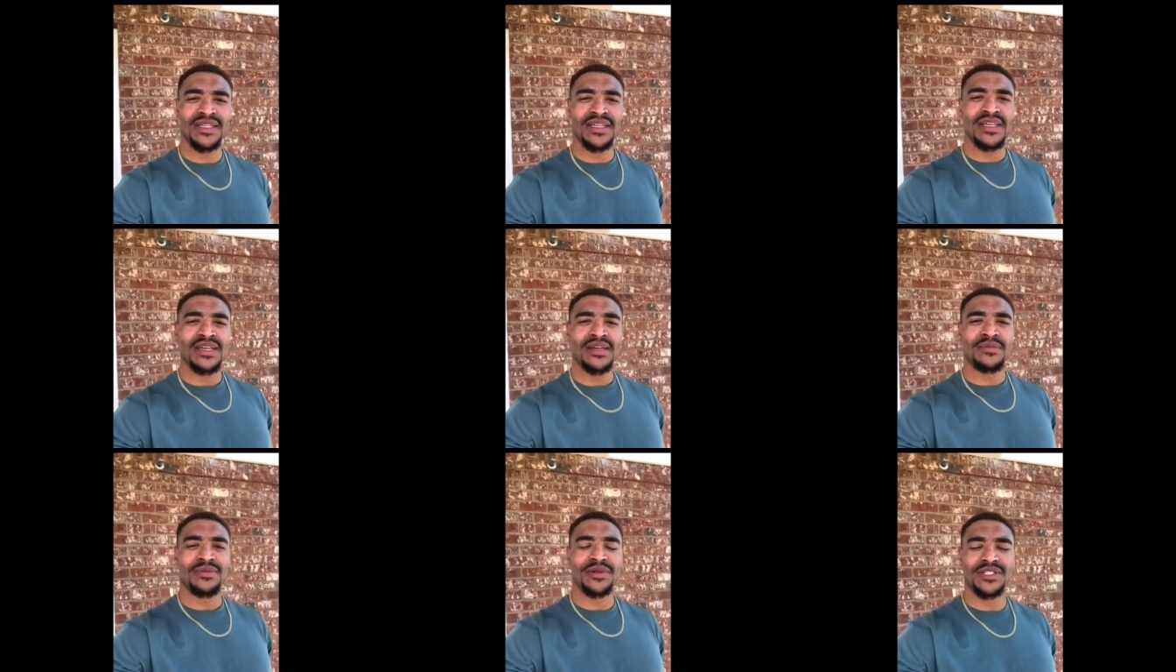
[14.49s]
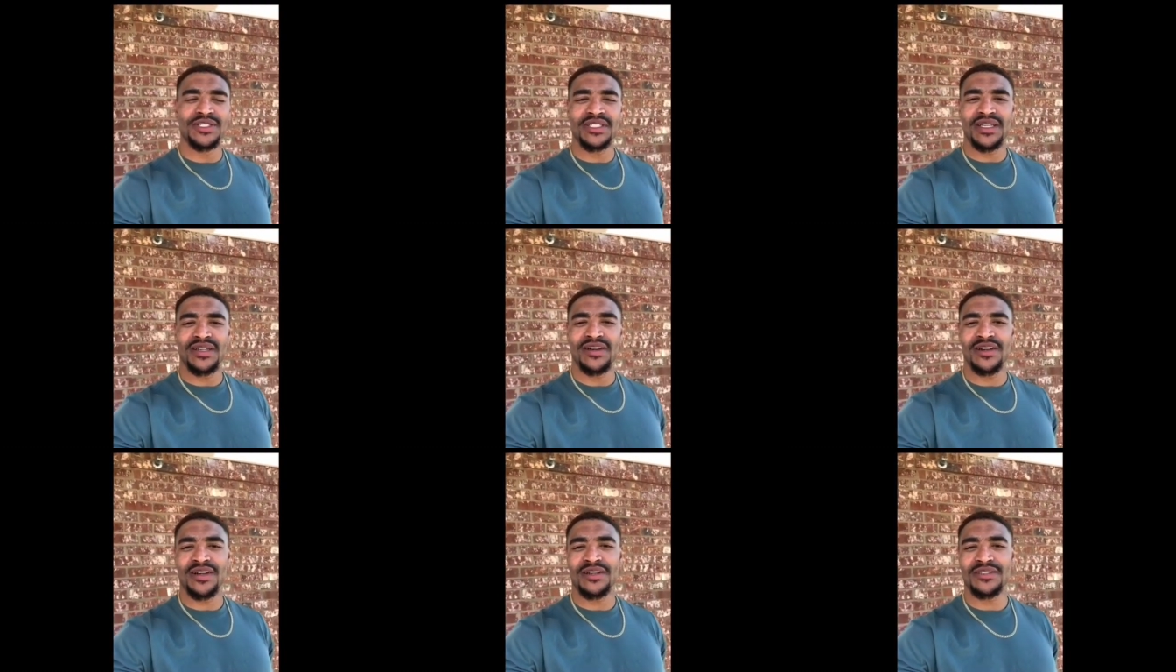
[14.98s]
Appreciate all
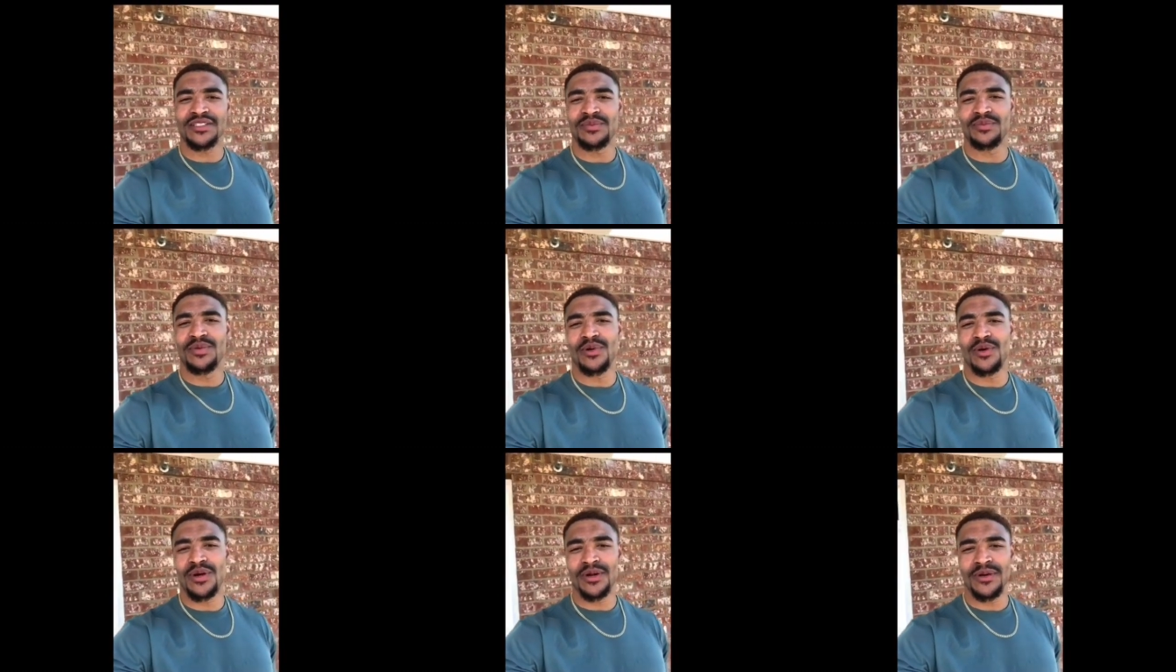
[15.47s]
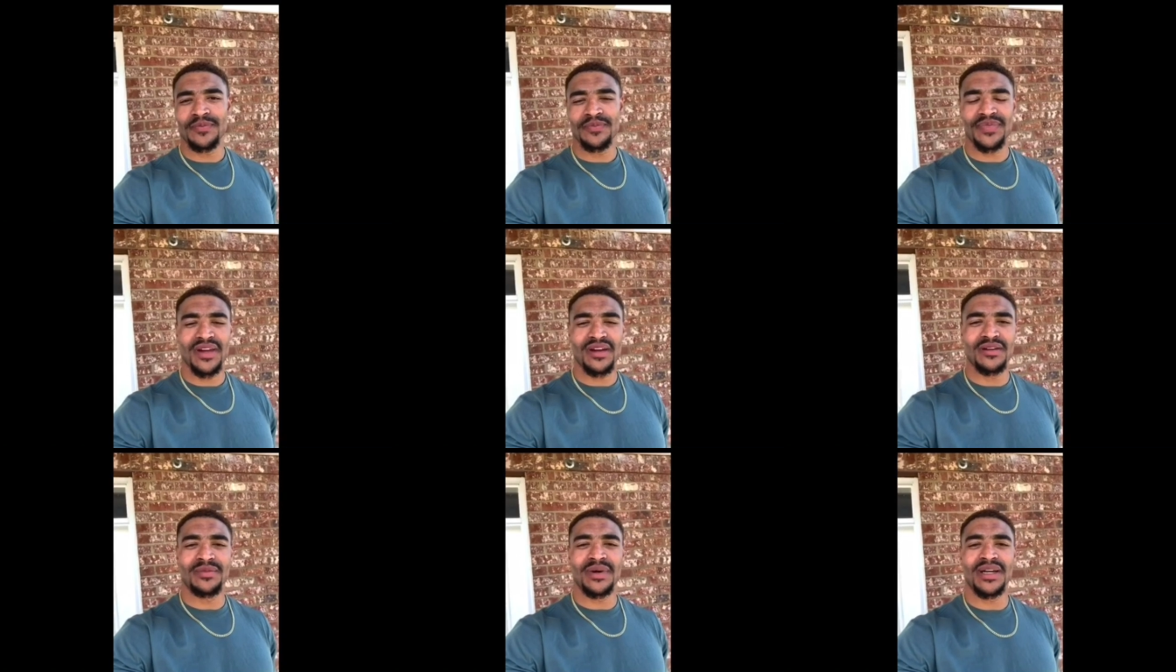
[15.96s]
y'all support.
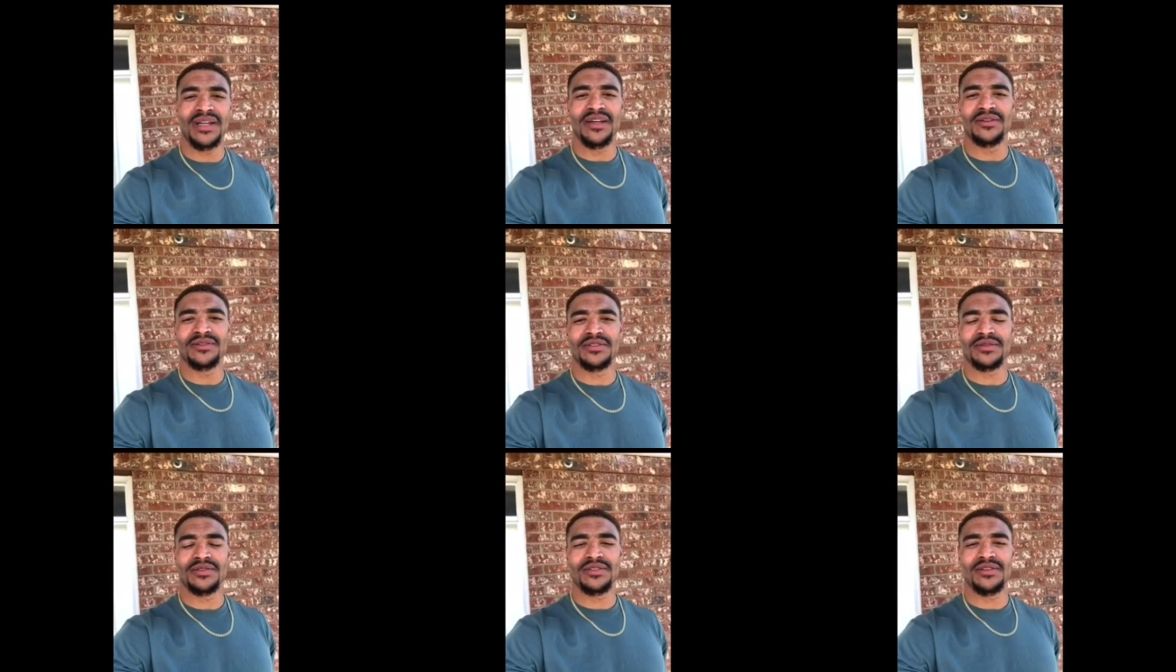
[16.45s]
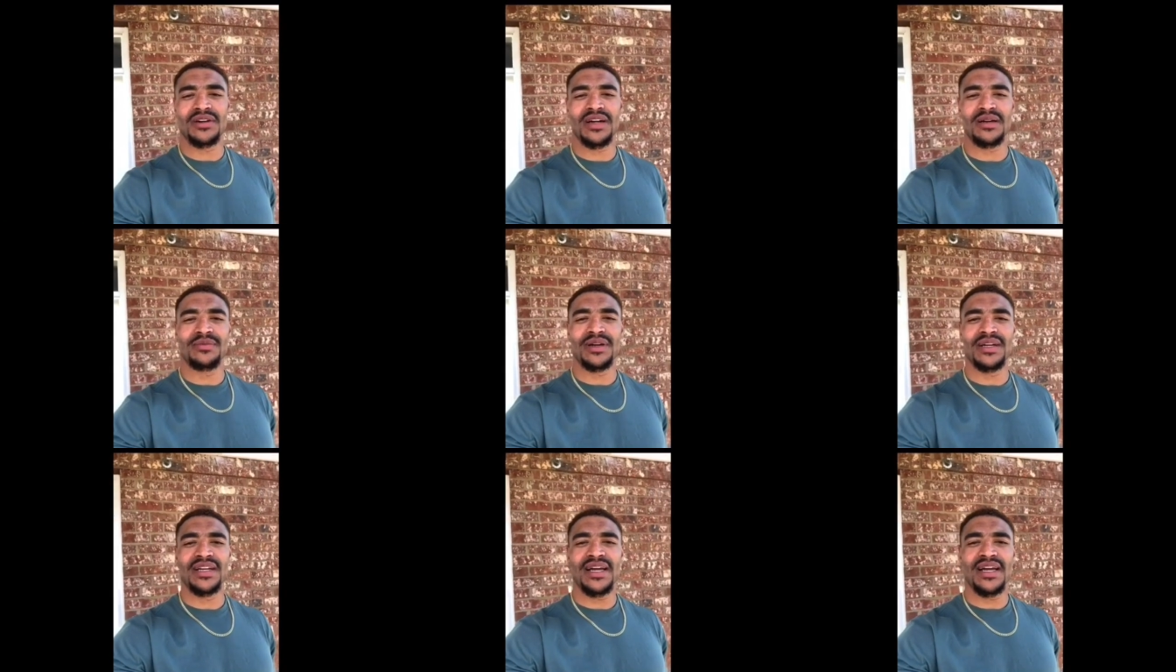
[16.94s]
Everybody go subscribe right
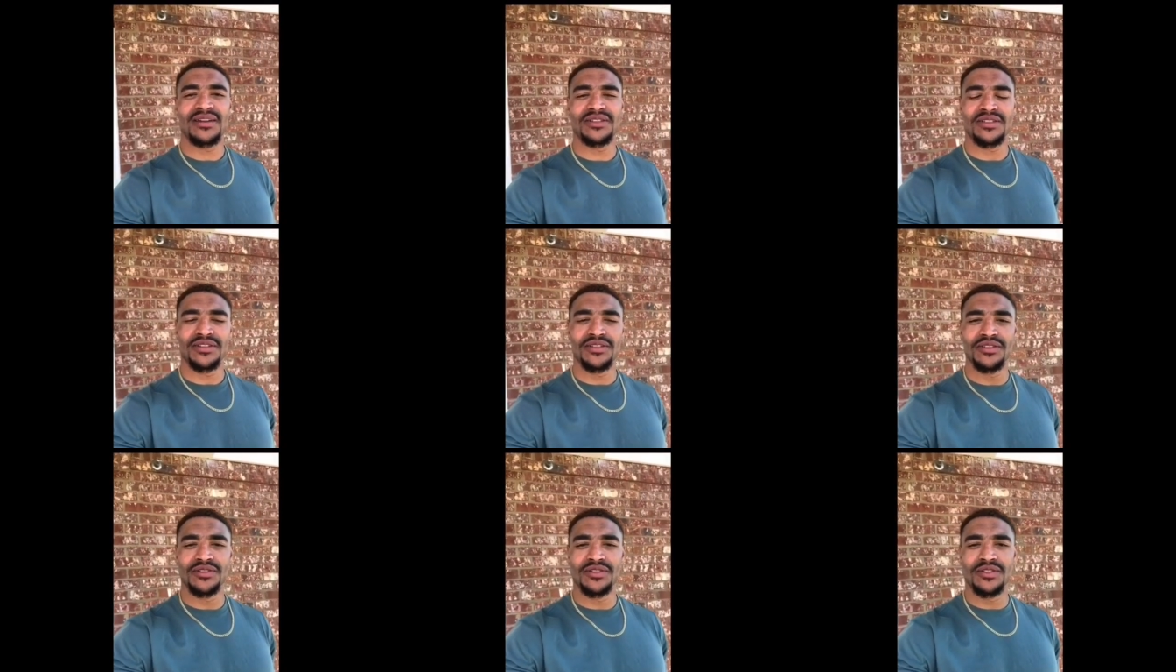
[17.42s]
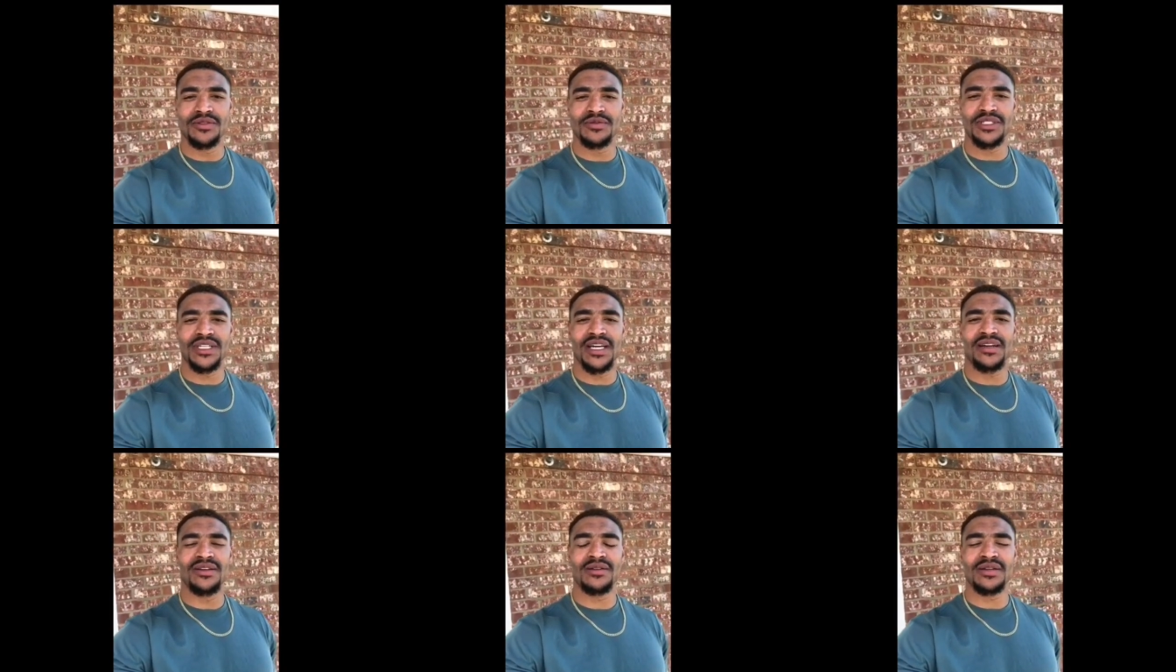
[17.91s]
now to the YouTube
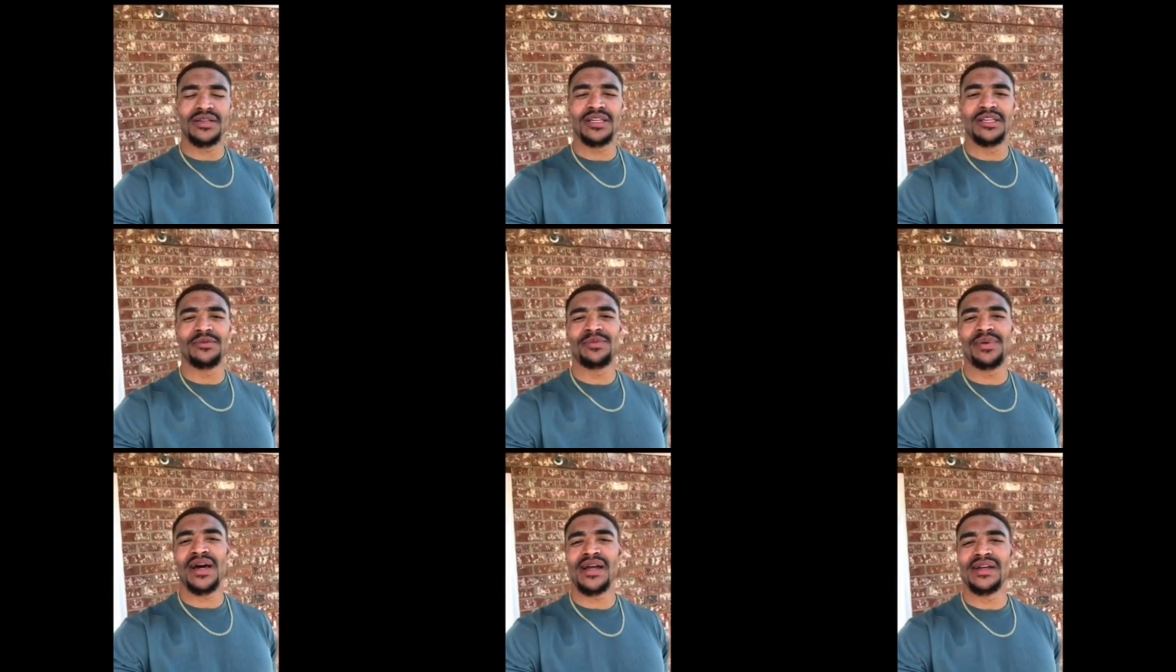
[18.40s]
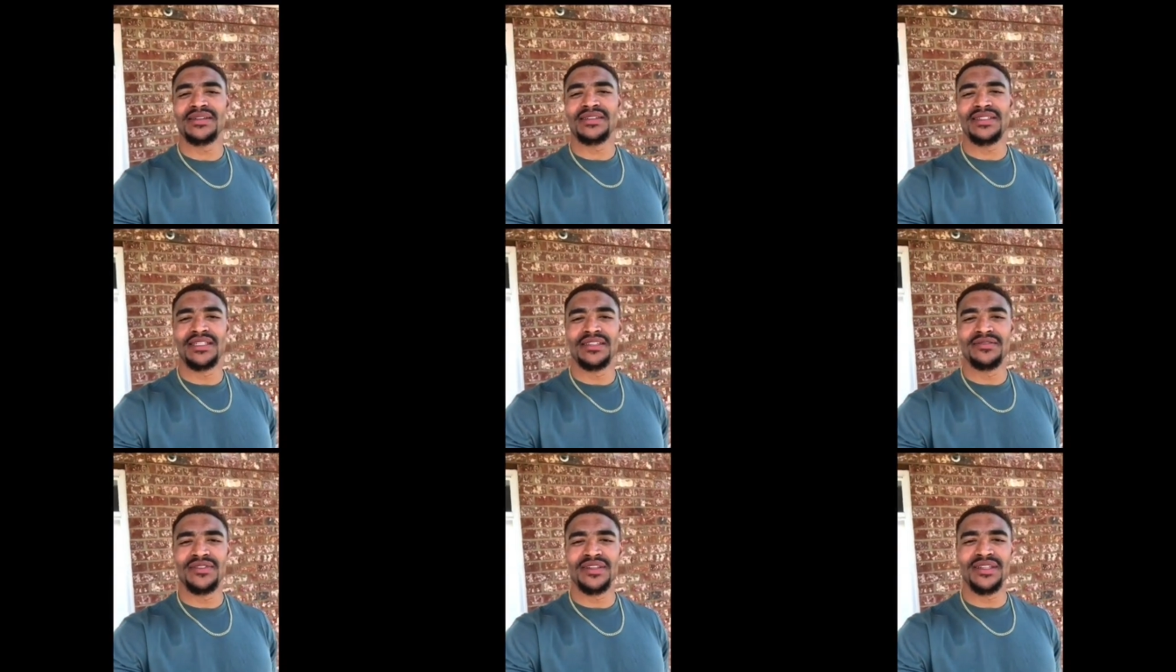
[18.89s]
channel. Keep Pounding
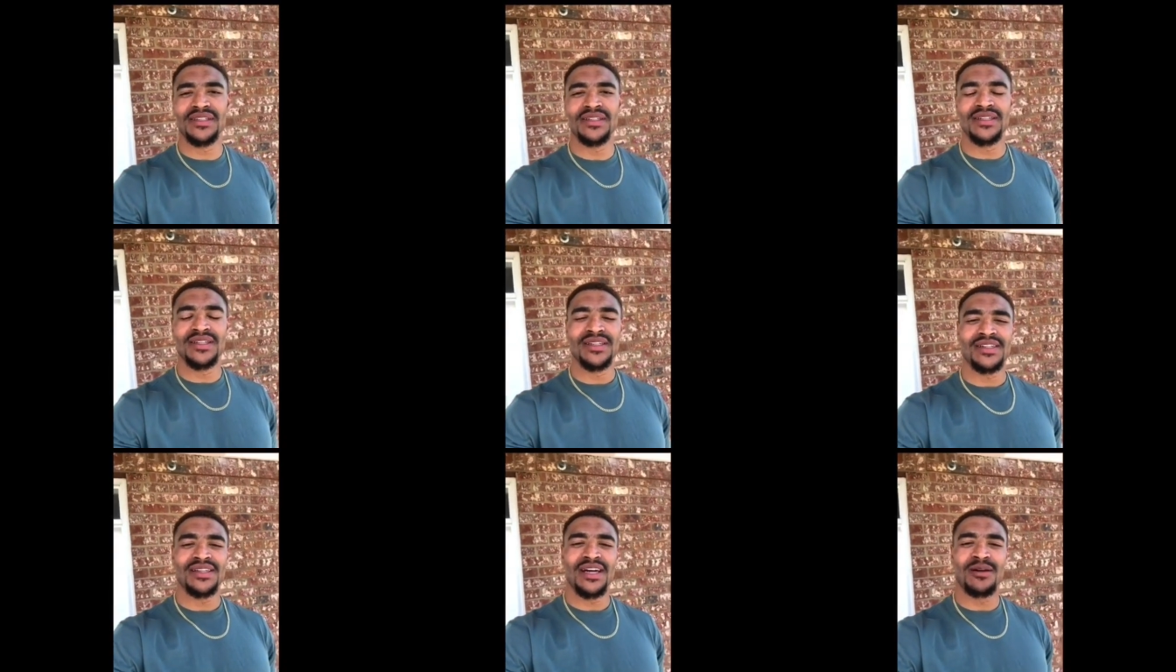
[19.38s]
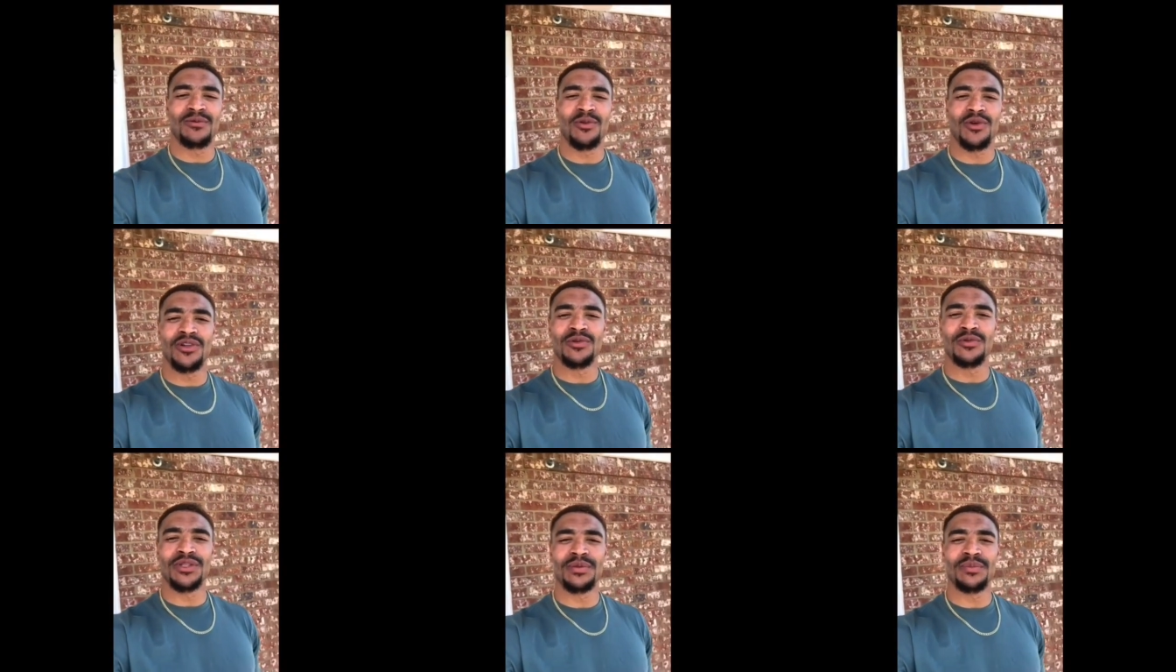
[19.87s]
TV. I'm rolling
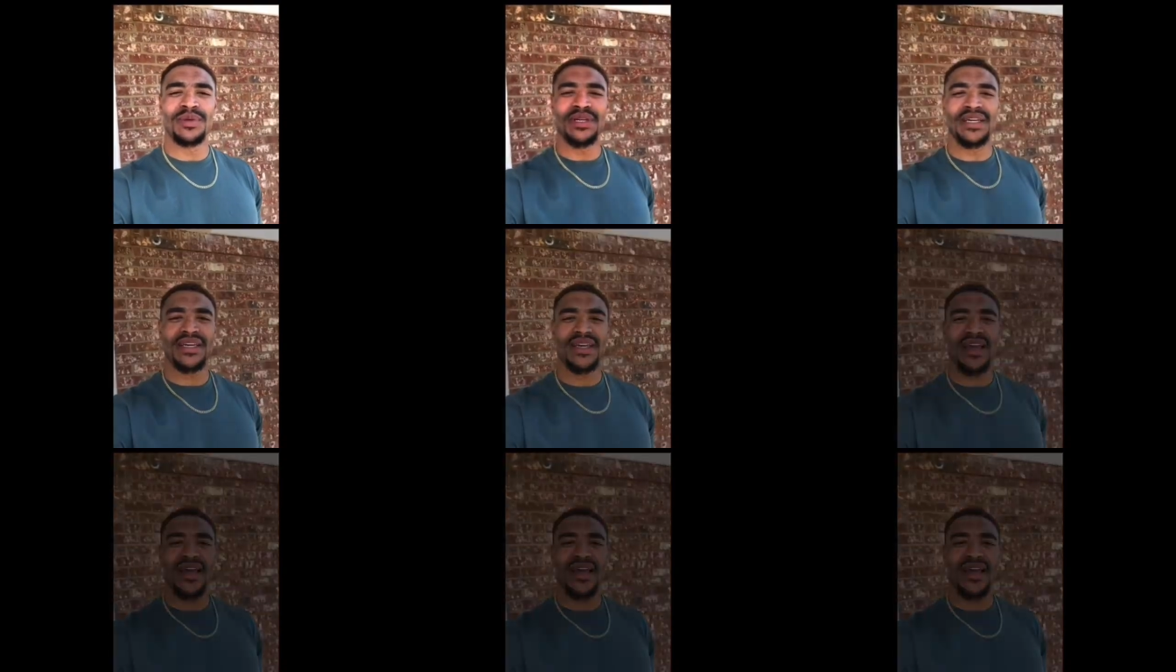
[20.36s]
with the big cat.